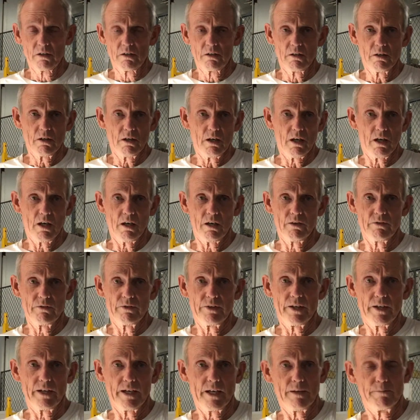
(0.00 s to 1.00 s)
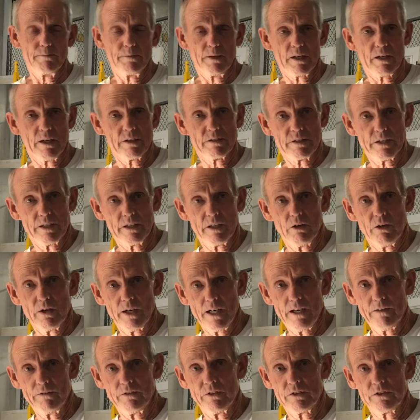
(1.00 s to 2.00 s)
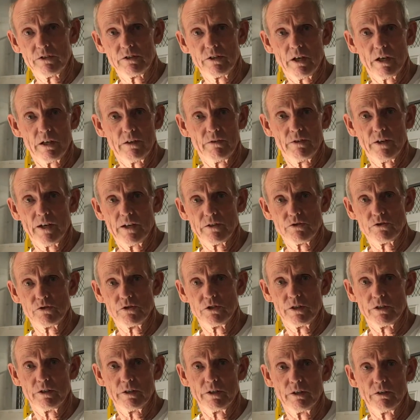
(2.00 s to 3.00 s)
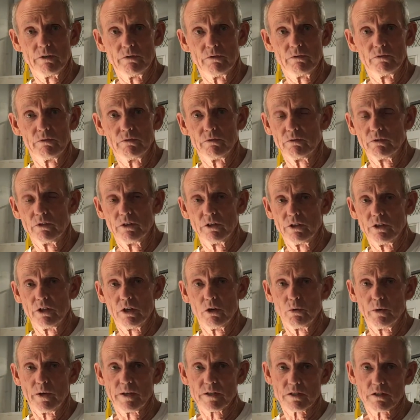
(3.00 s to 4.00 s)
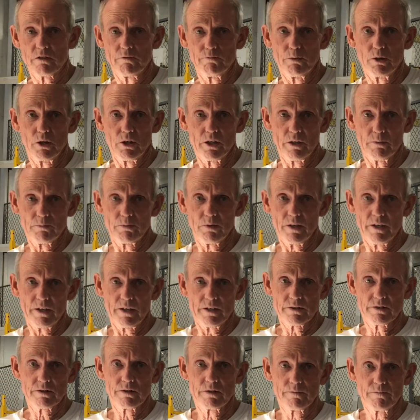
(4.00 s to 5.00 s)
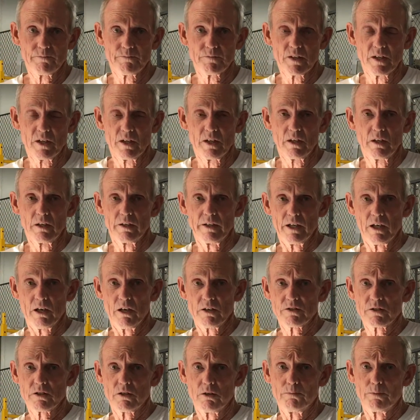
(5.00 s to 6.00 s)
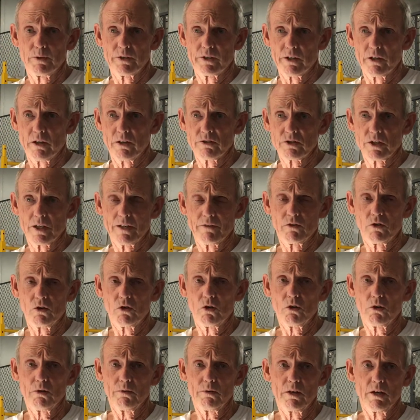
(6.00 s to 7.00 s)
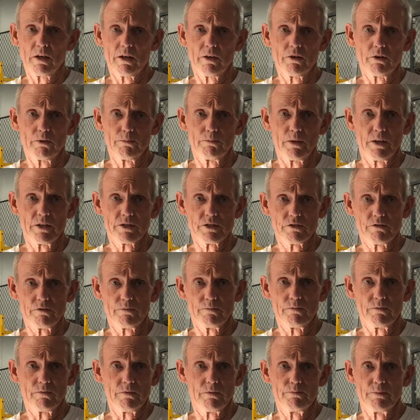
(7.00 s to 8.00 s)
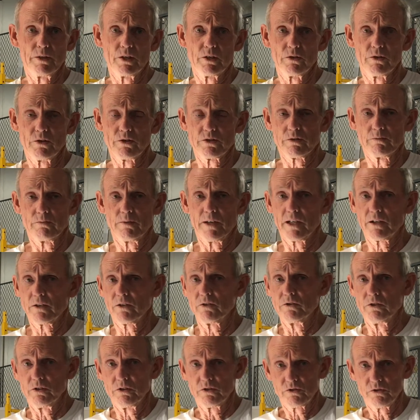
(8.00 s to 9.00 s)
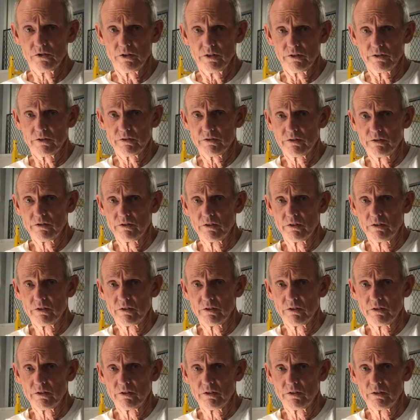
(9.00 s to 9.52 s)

and because they don't have a ton of nitrogen, they're no risk of burning plants. They also have a whole other bunch of minerals and micronutrients.